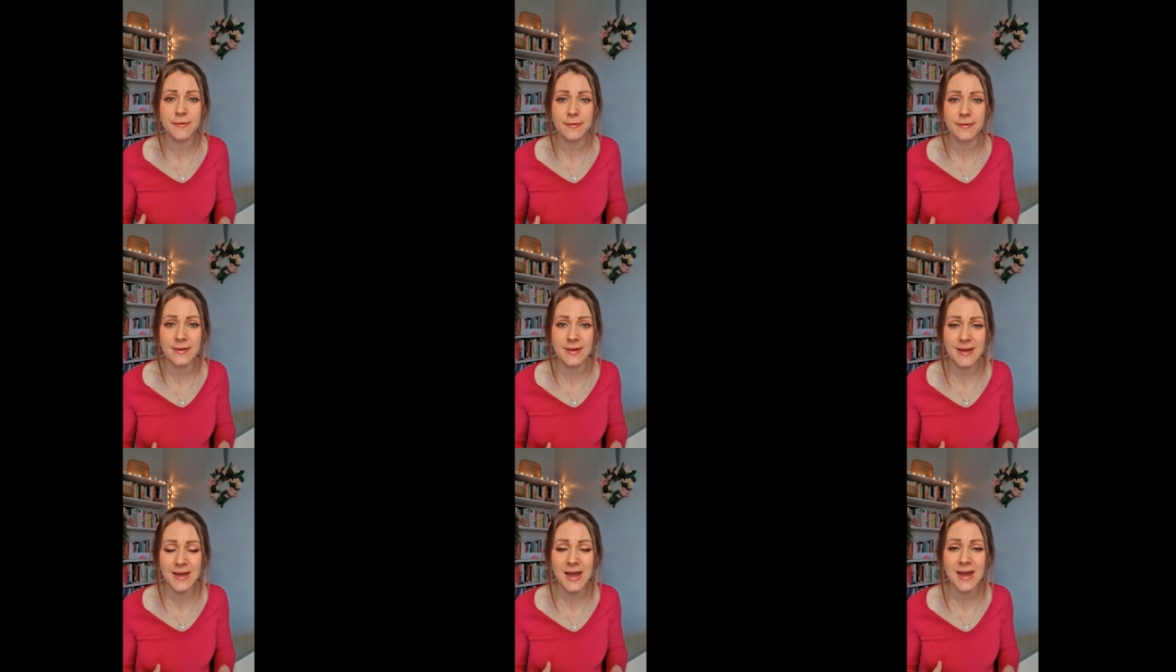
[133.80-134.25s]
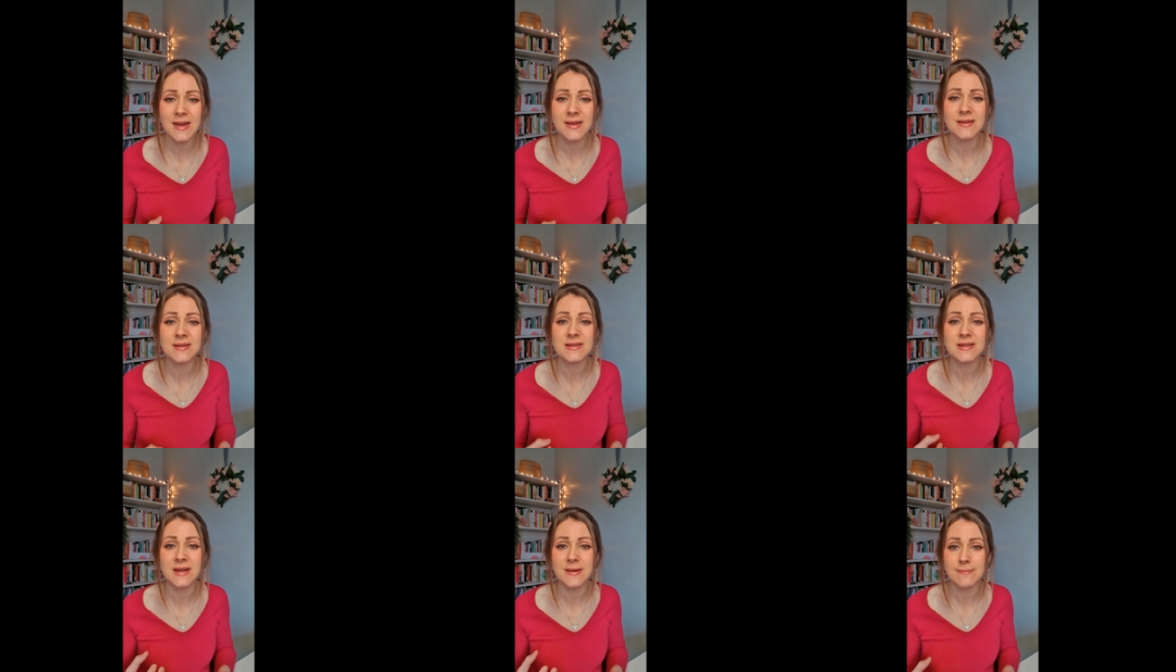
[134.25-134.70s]
create
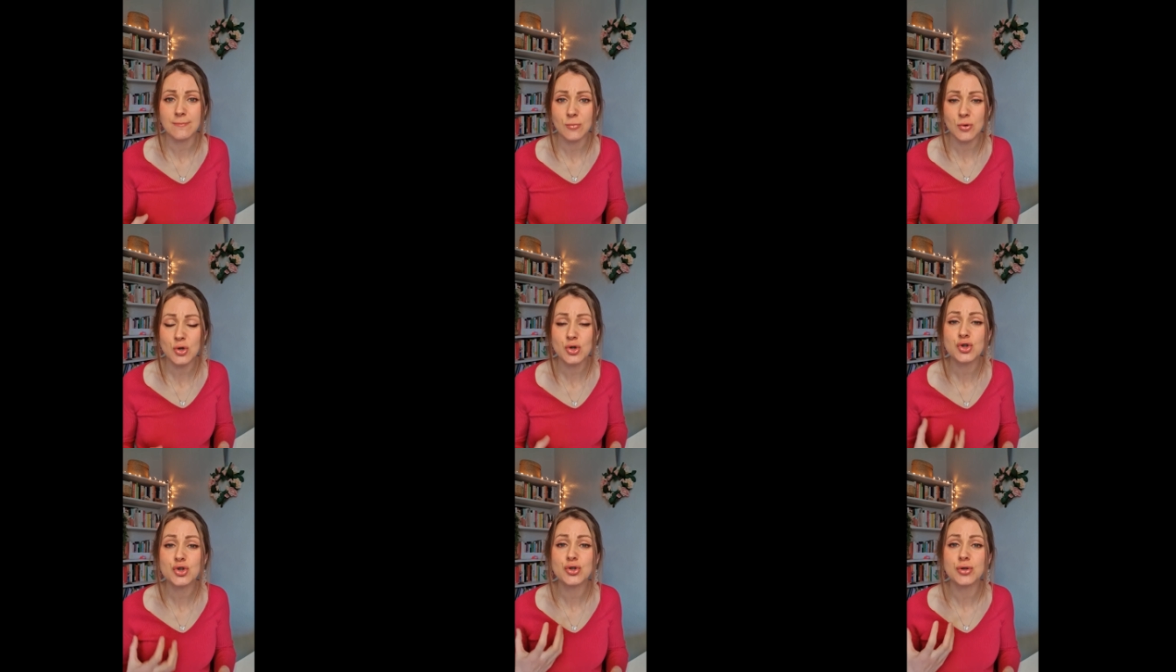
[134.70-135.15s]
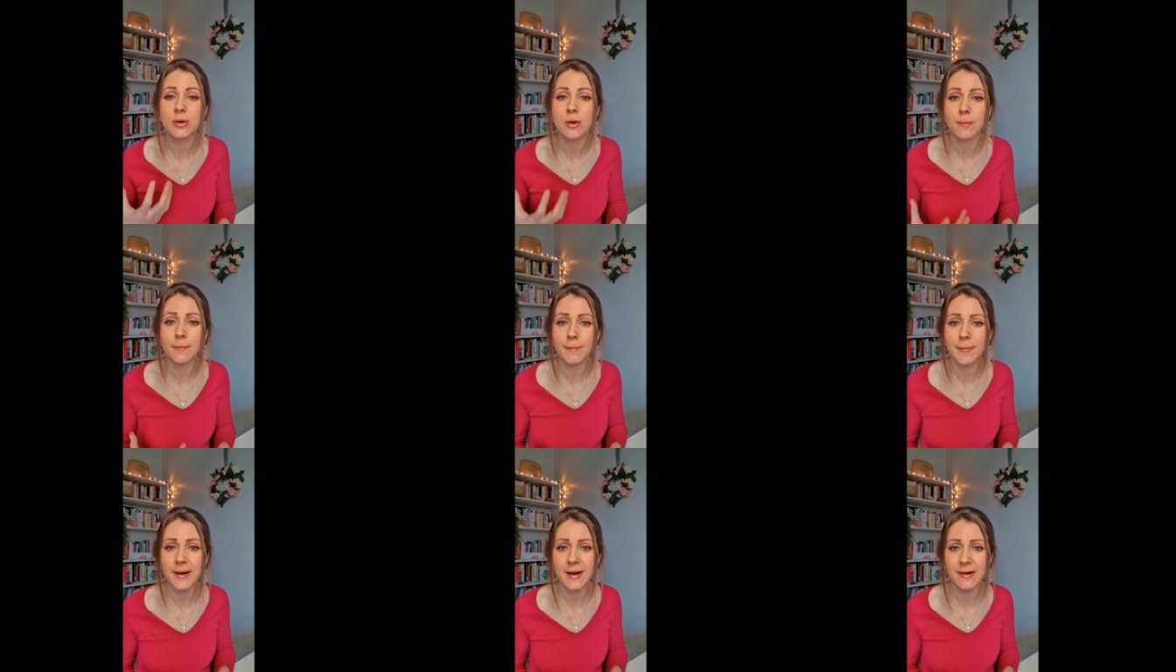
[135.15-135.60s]
these emotional
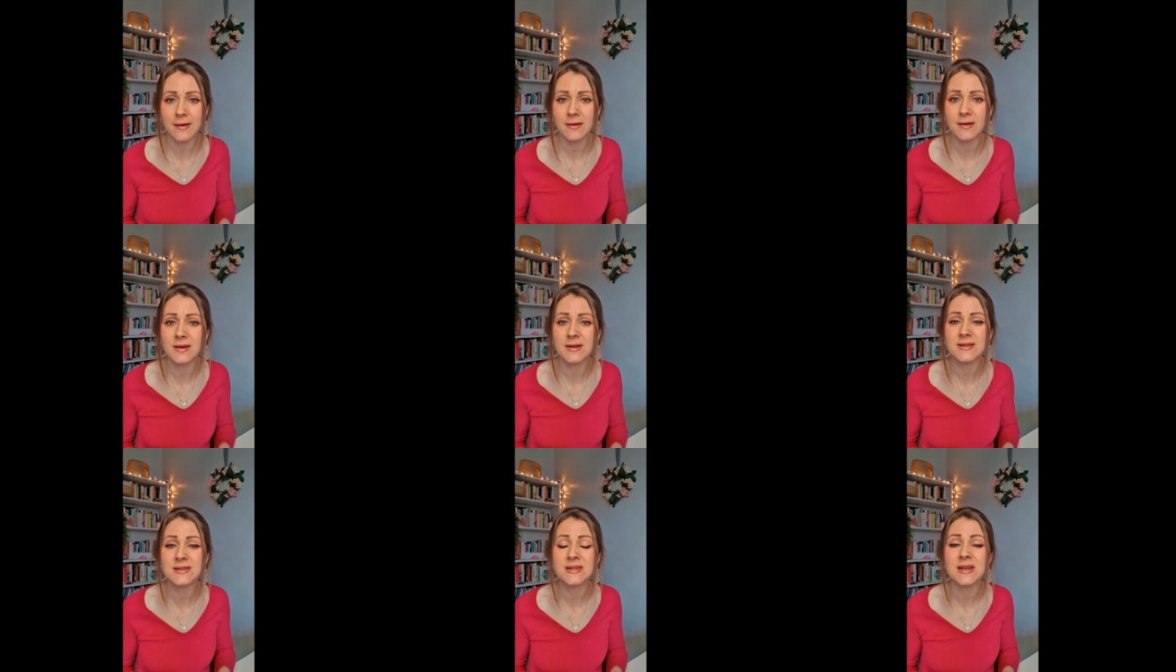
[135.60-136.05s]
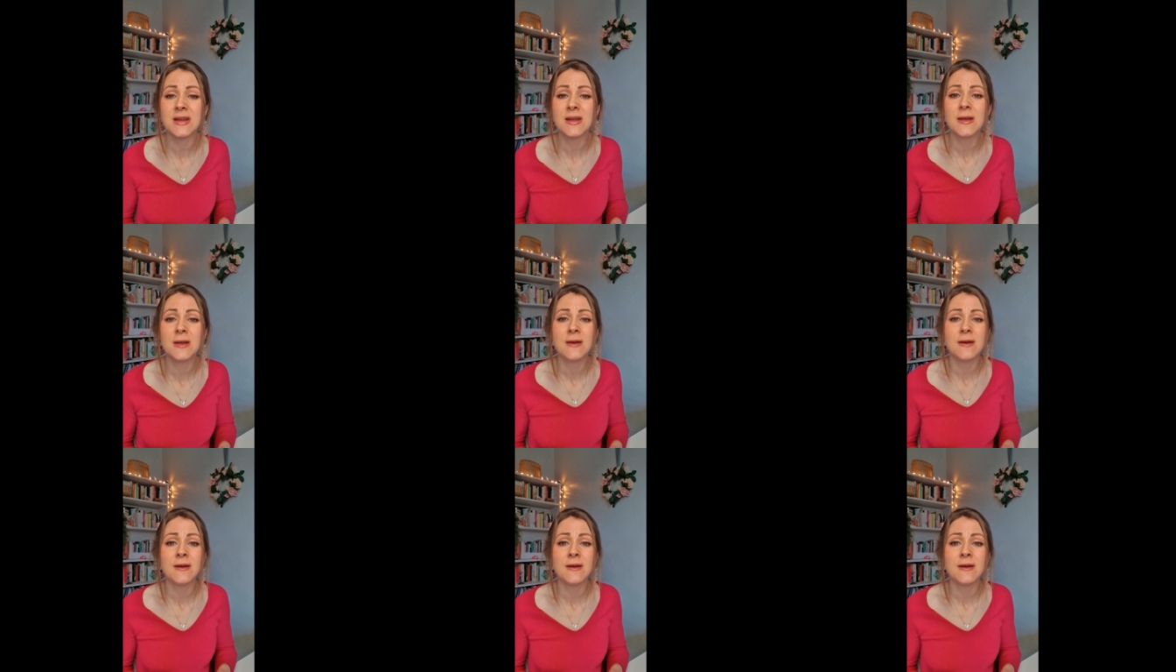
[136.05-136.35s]
barriers,